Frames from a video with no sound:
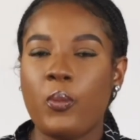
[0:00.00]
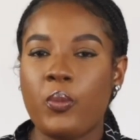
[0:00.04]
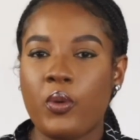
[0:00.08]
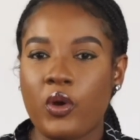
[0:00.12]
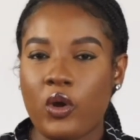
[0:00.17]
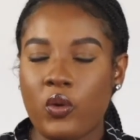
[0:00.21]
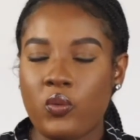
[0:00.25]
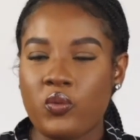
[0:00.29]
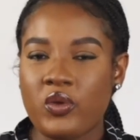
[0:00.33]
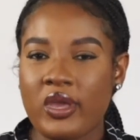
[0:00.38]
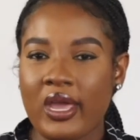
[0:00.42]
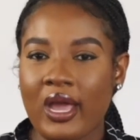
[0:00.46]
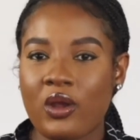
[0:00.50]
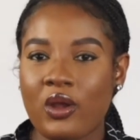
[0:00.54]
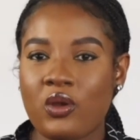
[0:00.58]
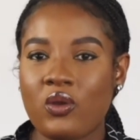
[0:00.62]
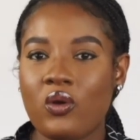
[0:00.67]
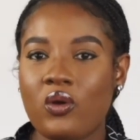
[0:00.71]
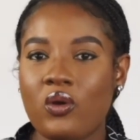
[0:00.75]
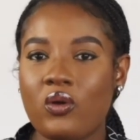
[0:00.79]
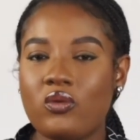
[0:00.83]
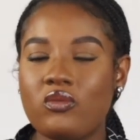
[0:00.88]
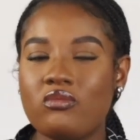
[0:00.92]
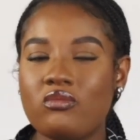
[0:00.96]
but we are
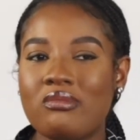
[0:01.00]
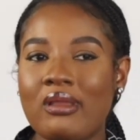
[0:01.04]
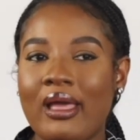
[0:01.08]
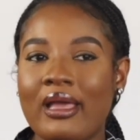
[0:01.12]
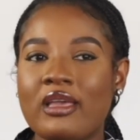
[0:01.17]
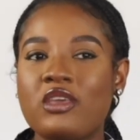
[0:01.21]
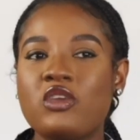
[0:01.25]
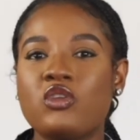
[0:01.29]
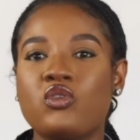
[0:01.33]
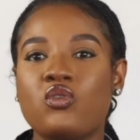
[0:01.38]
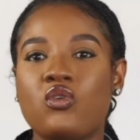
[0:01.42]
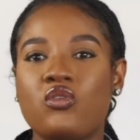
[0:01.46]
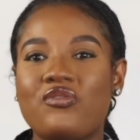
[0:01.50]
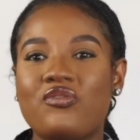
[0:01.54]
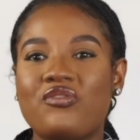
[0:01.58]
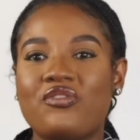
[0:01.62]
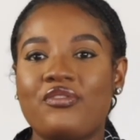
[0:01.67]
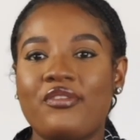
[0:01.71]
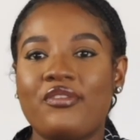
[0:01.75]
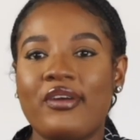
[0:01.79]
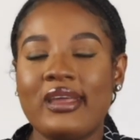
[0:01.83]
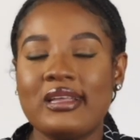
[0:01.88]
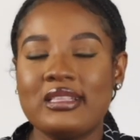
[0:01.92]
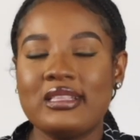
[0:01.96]
not like, you know,
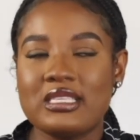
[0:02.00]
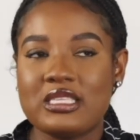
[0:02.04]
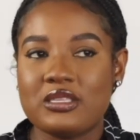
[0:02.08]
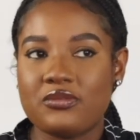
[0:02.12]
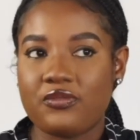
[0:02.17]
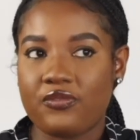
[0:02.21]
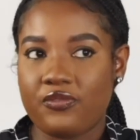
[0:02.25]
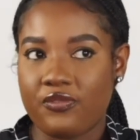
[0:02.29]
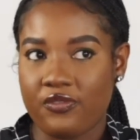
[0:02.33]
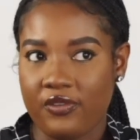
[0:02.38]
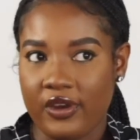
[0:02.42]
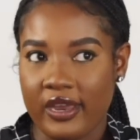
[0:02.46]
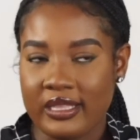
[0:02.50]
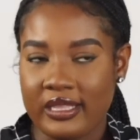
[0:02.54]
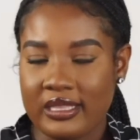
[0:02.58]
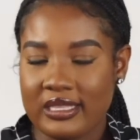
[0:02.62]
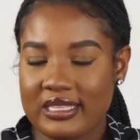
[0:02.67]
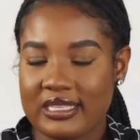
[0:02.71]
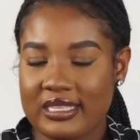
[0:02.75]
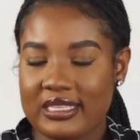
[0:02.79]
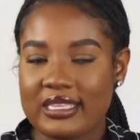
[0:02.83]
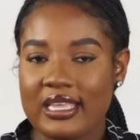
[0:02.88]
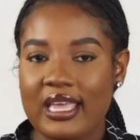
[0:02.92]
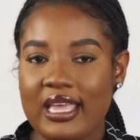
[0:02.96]

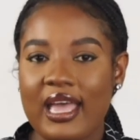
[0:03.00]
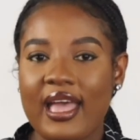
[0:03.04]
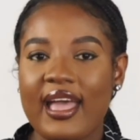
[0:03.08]
friends.